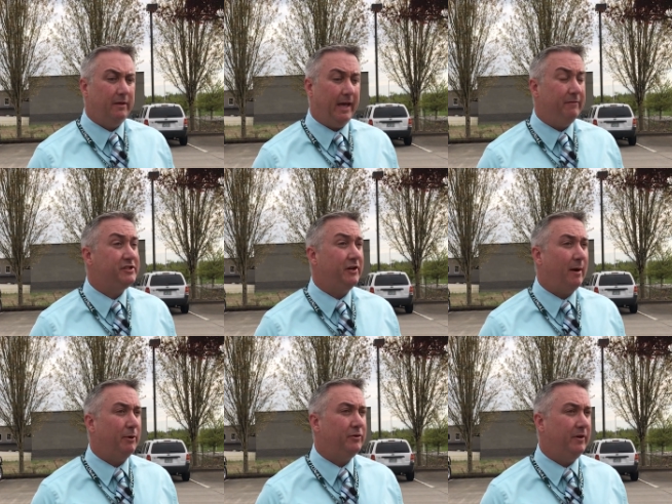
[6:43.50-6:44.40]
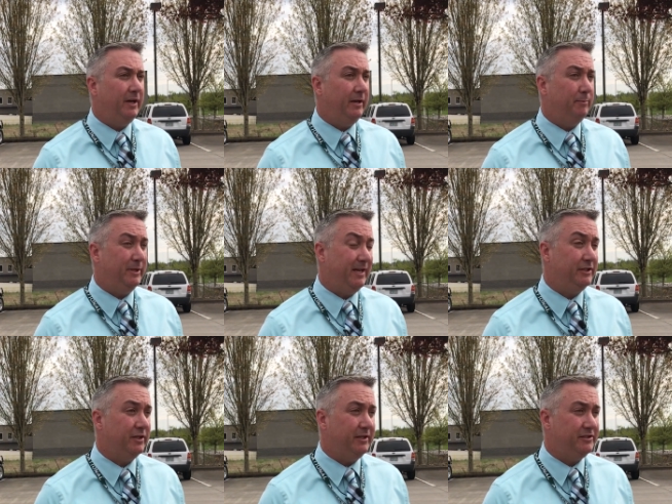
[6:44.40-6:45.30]
gave us an opportunity to
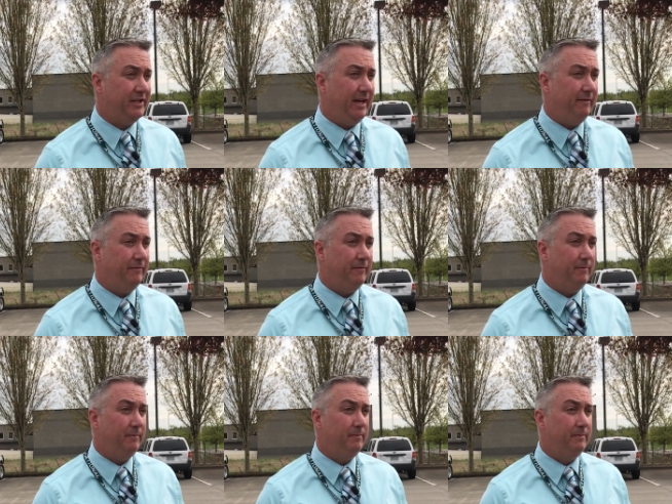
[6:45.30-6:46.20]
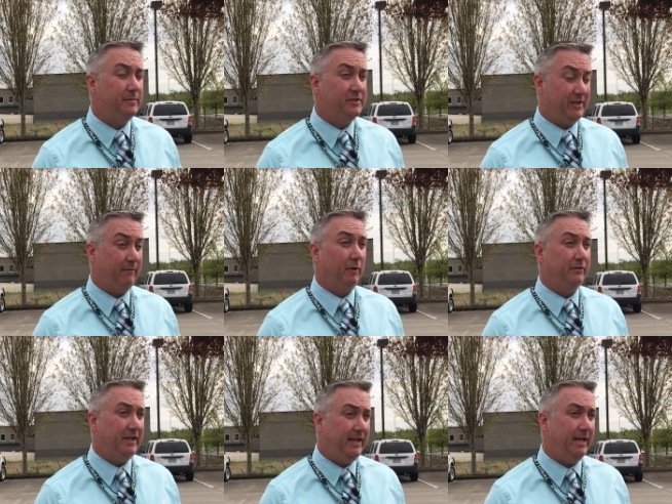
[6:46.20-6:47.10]
potentially save
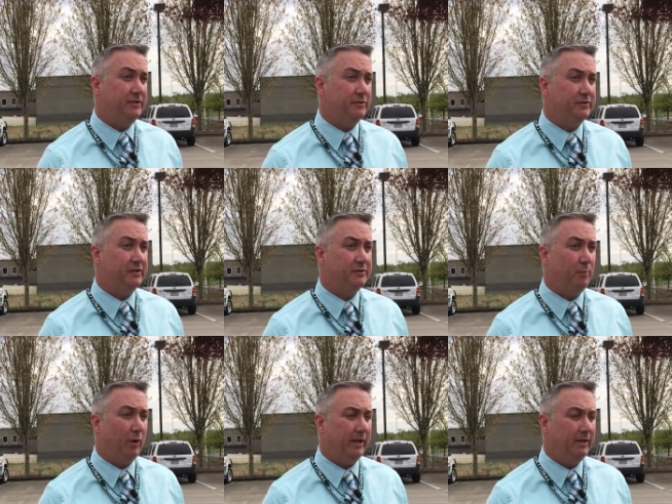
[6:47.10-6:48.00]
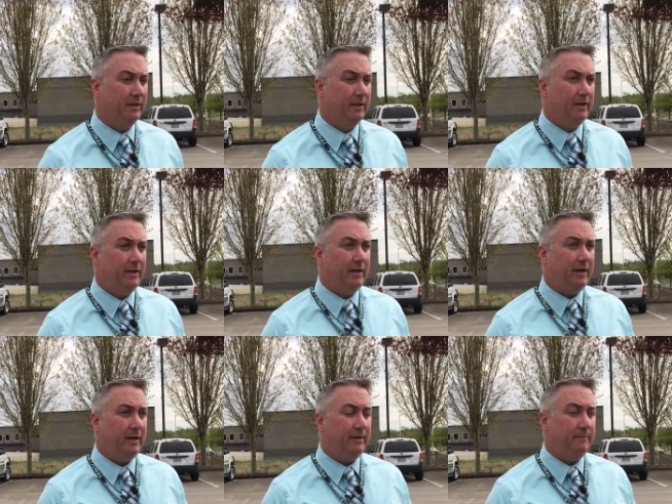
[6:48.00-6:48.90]
several teenagers this morning.
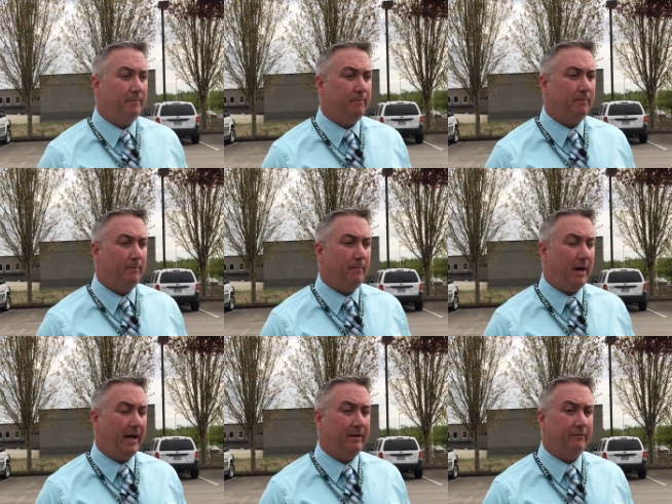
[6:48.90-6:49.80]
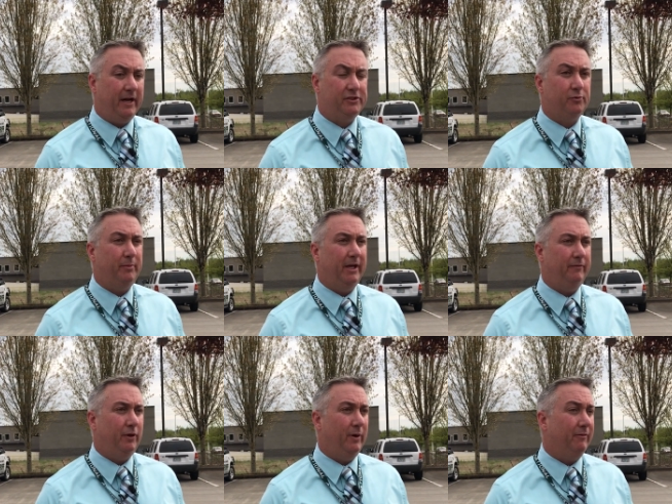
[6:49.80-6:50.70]
My advice would be,
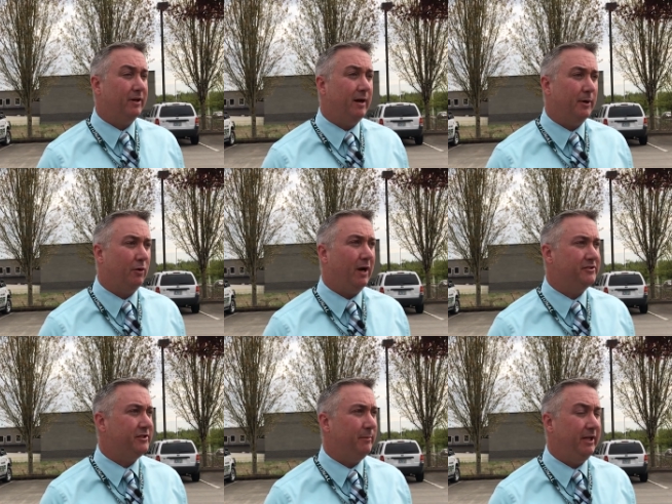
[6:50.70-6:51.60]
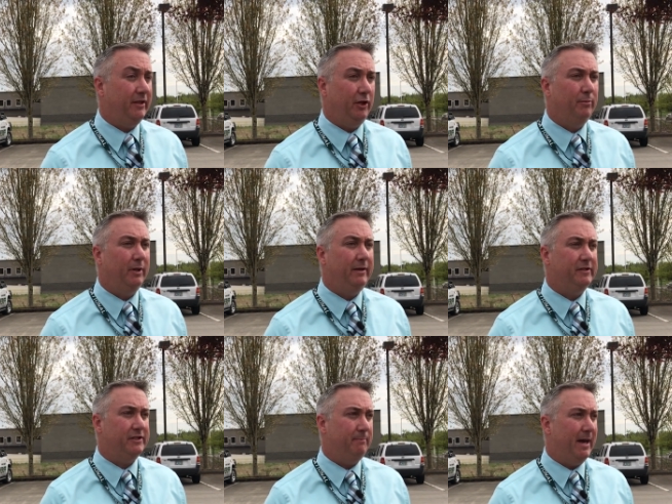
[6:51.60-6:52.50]
if you ever come across somebody that you
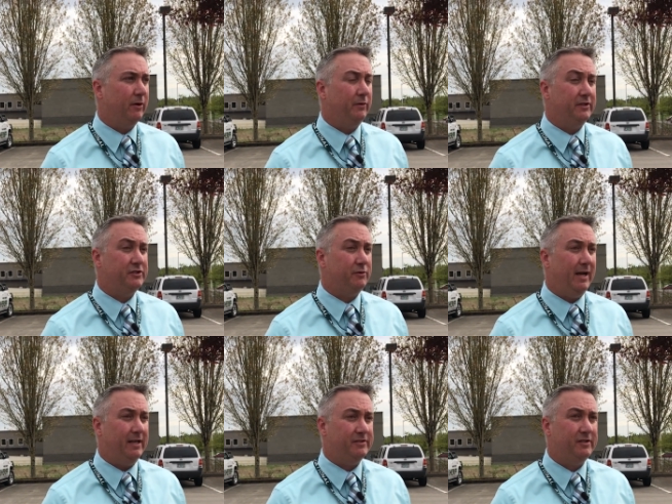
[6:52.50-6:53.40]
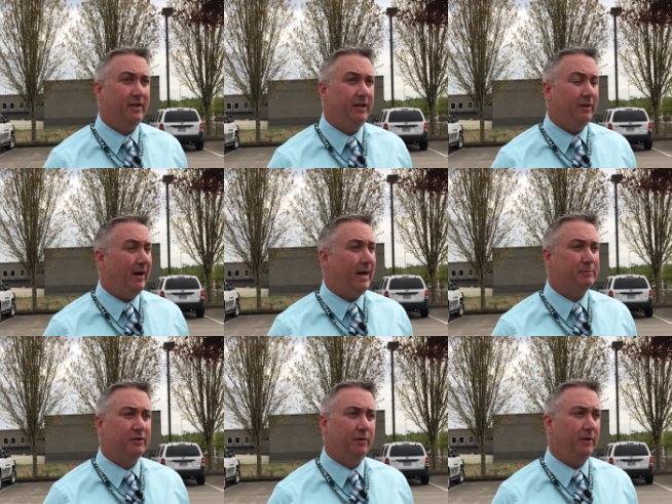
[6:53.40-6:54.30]
believe is in medical distress, you
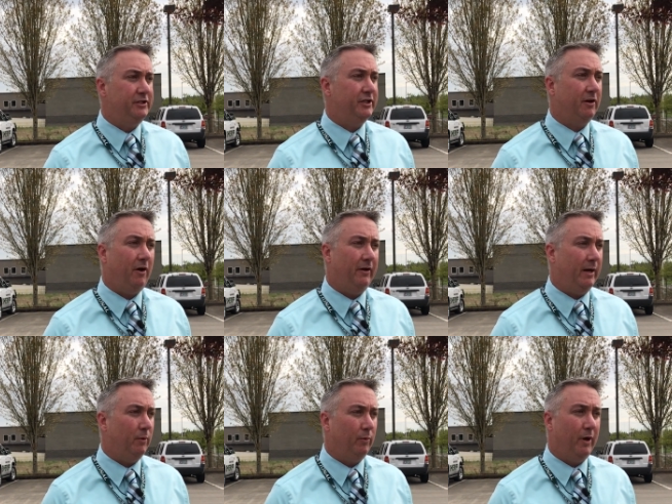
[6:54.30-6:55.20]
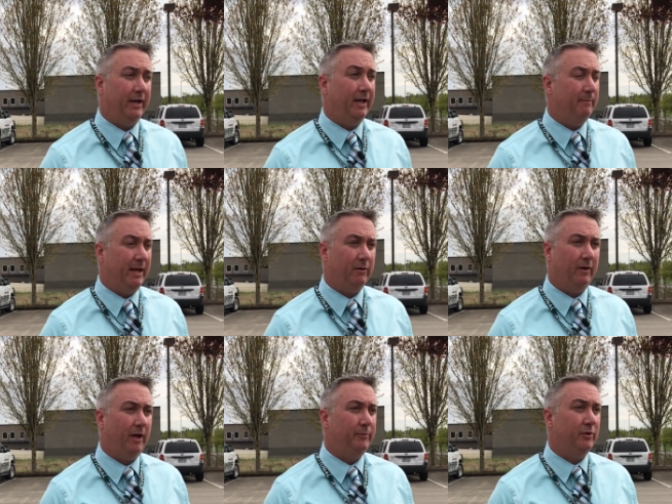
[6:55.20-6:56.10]
absolutely should call 911 and get
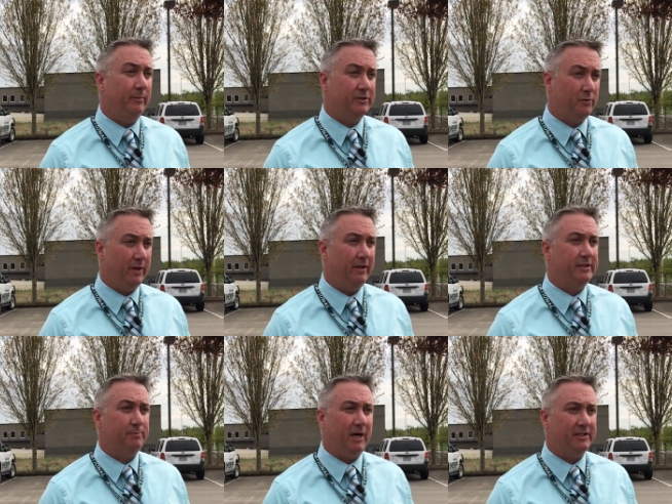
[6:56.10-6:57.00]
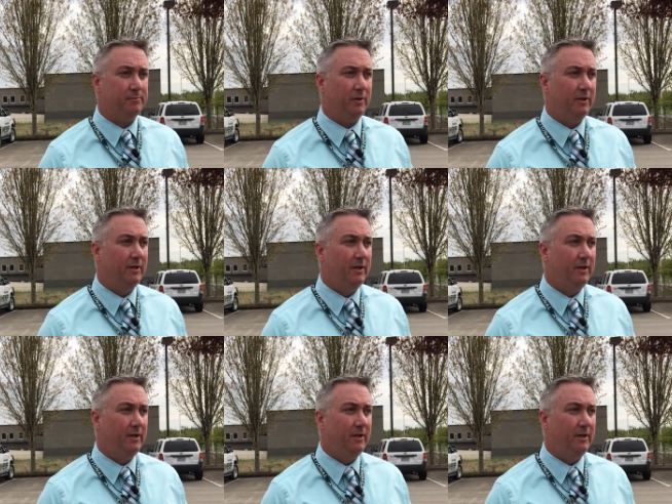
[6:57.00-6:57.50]
medical help to them as quickly as possible.